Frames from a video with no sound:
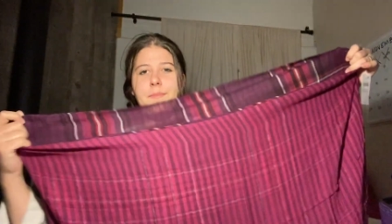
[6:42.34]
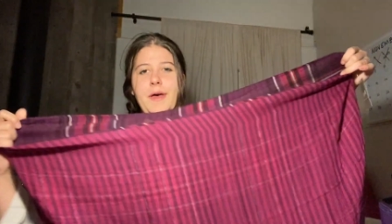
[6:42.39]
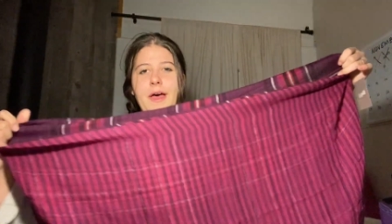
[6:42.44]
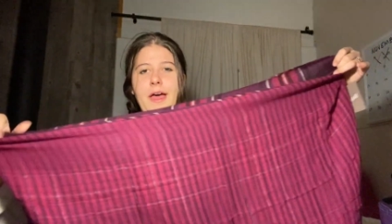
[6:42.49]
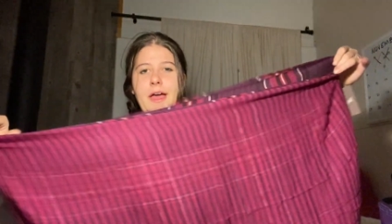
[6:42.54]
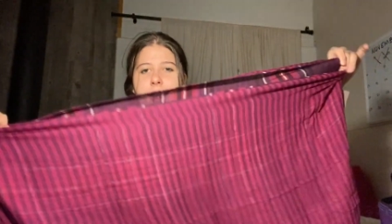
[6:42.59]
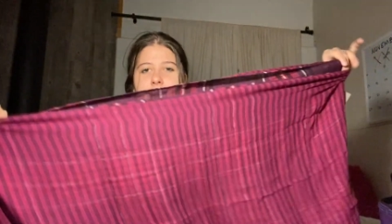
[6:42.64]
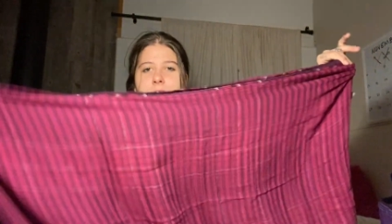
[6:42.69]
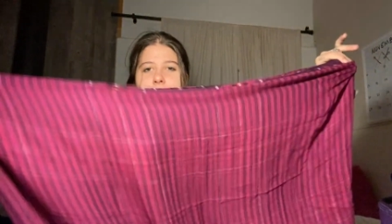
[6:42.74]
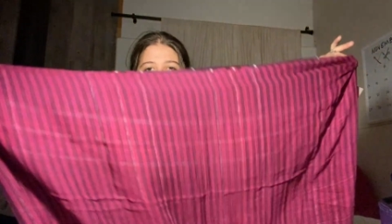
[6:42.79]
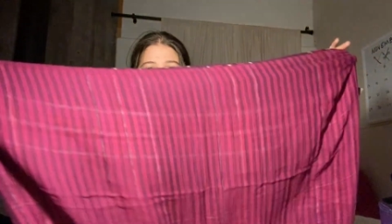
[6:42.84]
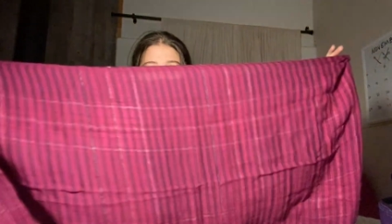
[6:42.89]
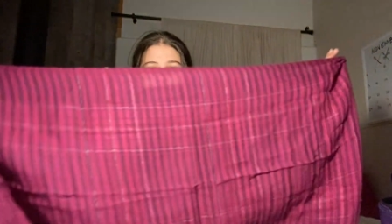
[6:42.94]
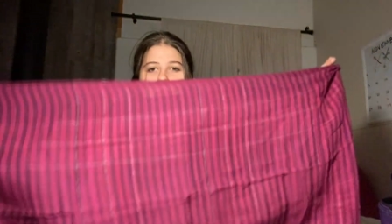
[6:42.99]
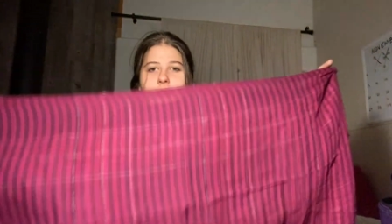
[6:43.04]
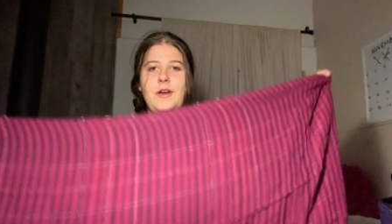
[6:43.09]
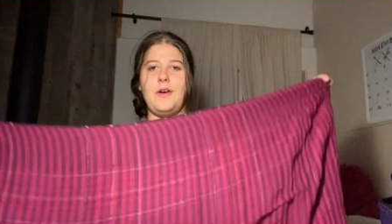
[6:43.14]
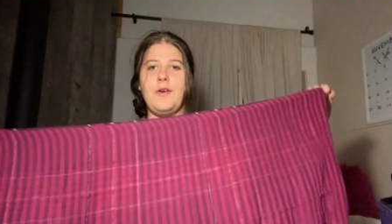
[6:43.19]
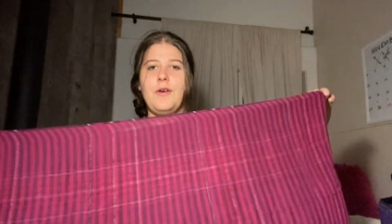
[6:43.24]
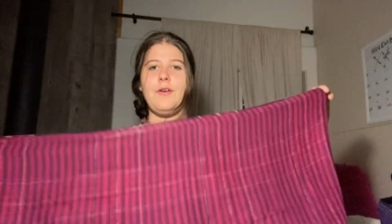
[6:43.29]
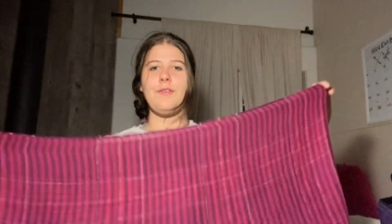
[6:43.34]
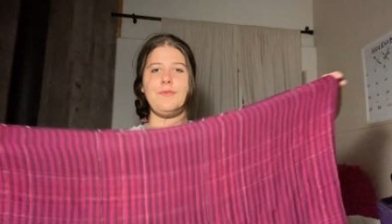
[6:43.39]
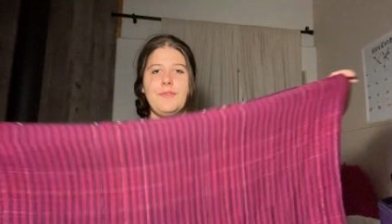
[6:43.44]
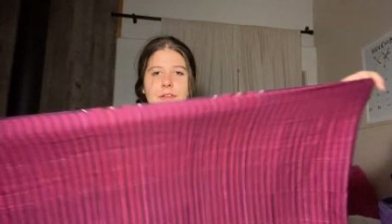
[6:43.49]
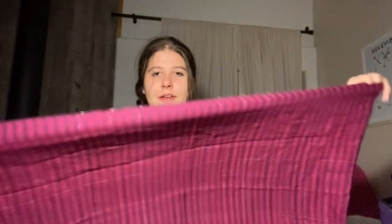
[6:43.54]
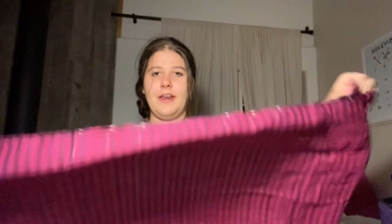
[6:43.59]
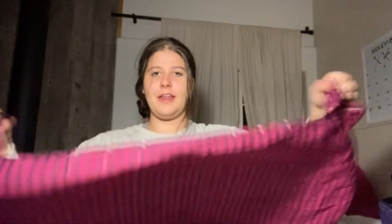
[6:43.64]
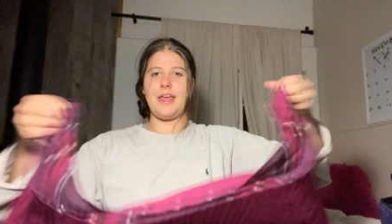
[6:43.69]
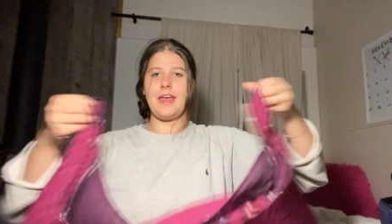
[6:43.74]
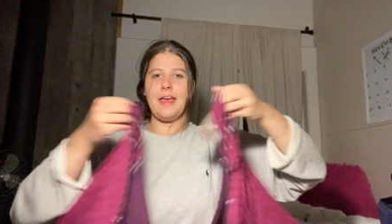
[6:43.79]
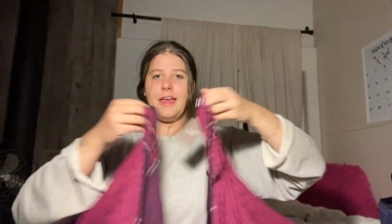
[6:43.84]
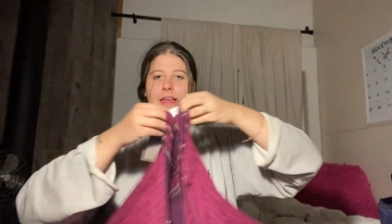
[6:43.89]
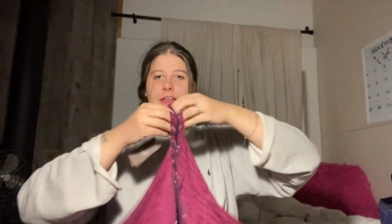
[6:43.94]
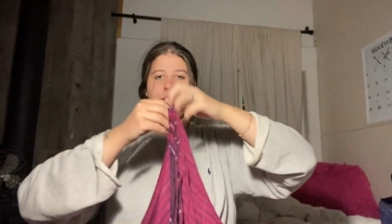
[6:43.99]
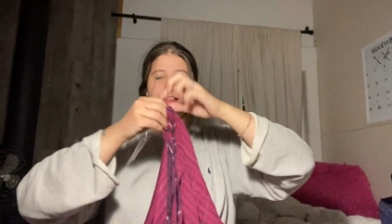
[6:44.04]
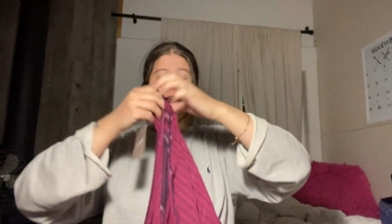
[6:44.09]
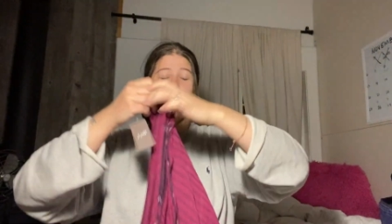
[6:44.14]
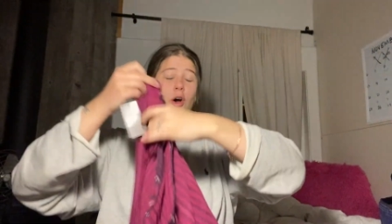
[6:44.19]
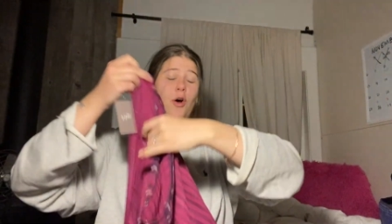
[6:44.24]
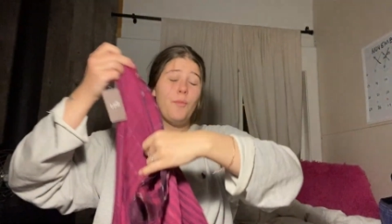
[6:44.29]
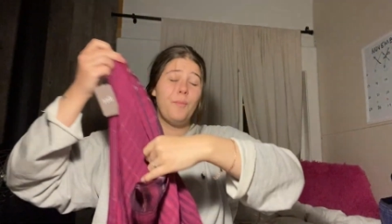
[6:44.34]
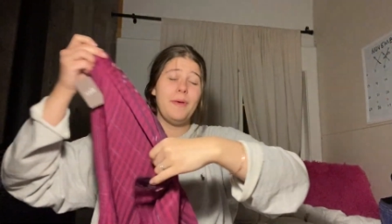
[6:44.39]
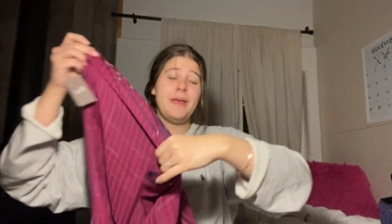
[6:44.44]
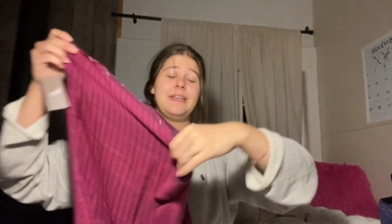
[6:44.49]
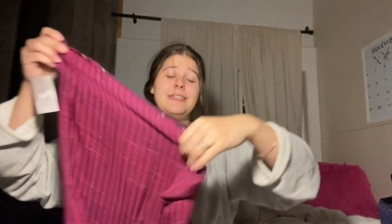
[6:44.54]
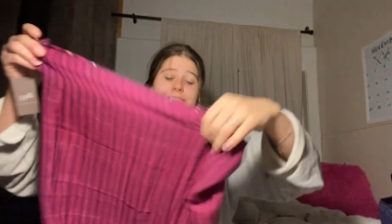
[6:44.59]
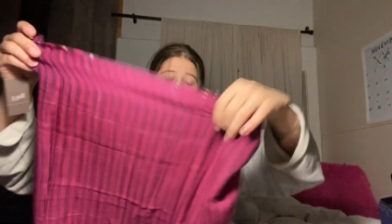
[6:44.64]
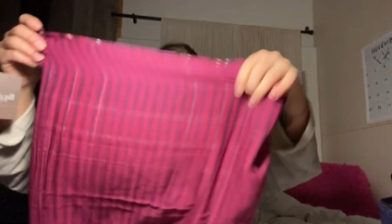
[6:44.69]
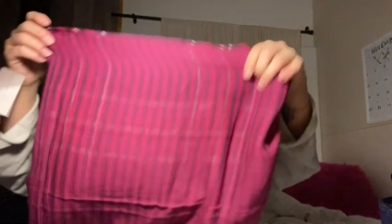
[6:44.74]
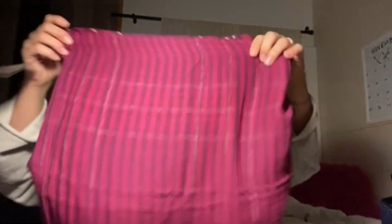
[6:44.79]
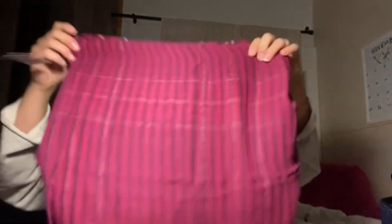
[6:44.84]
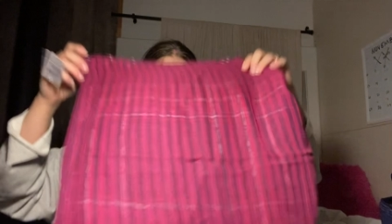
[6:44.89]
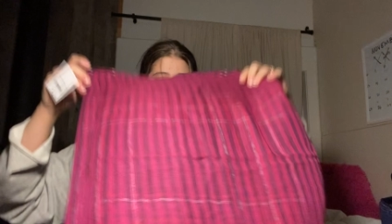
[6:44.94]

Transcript: but I don't know. Hopefully to get, hoping to get